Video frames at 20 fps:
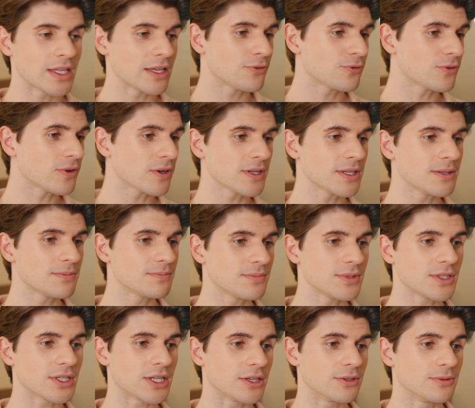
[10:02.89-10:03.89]
if I,
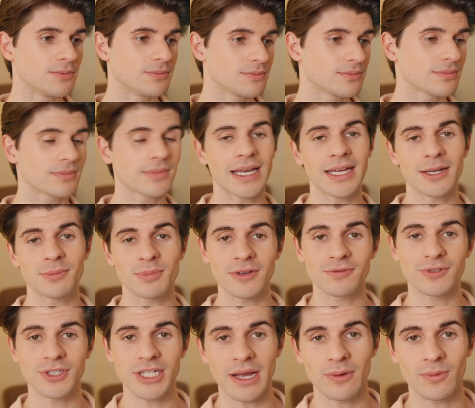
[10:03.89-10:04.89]
had a bit
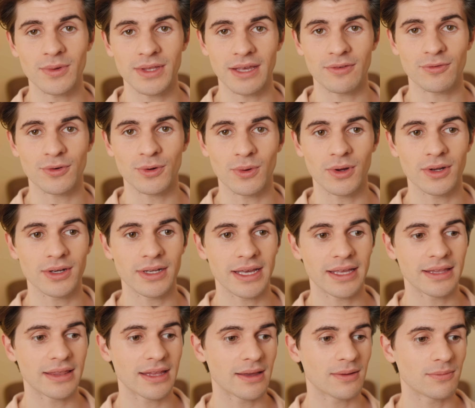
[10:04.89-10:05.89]
of chat with everyone
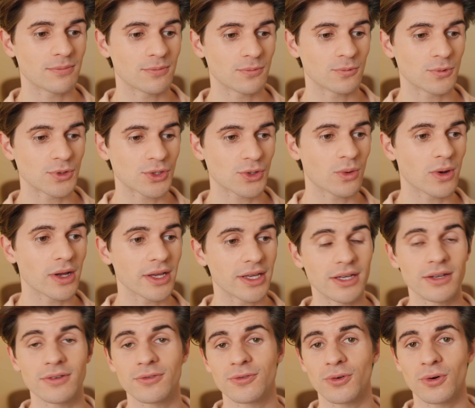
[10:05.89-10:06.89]
and then was
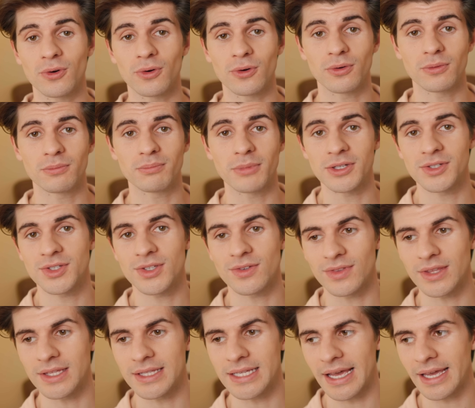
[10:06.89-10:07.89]
quiet for most
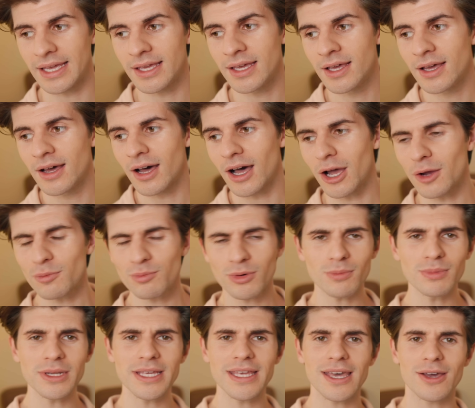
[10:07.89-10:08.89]
of the day, I'd
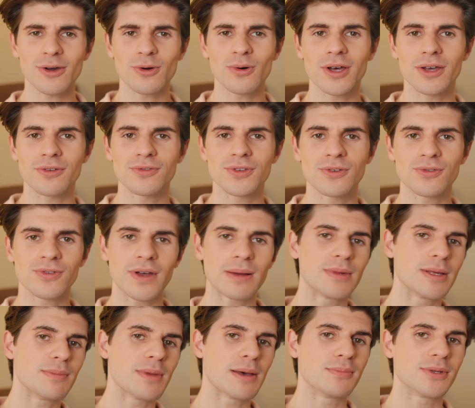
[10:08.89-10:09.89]
probably get quite a few
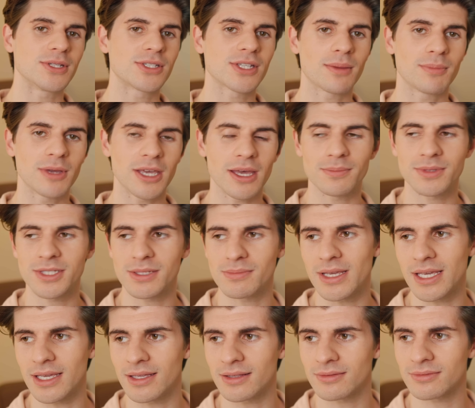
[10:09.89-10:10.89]
family members coming up to
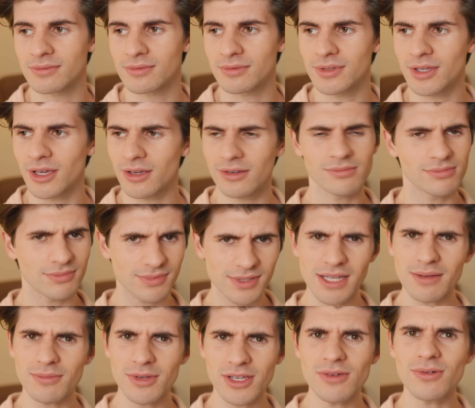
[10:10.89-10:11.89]
me and go,
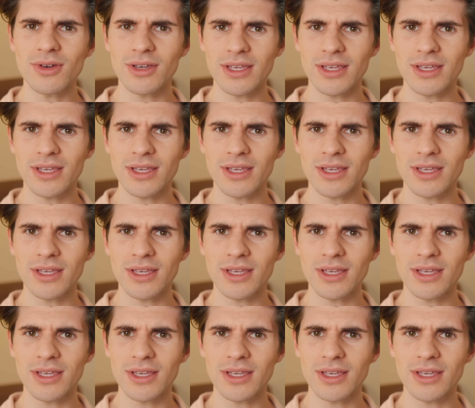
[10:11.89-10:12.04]
"Sam, are you